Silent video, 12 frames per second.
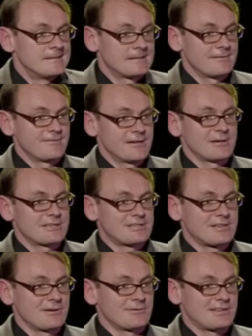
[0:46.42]
have no
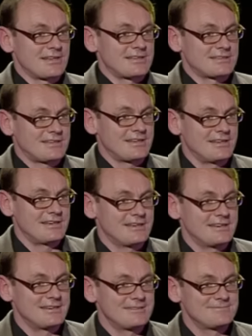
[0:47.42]
excuses.
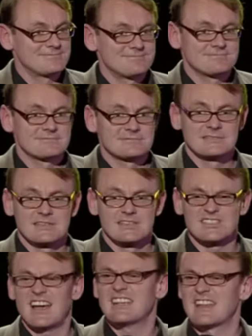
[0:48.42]
Because I hate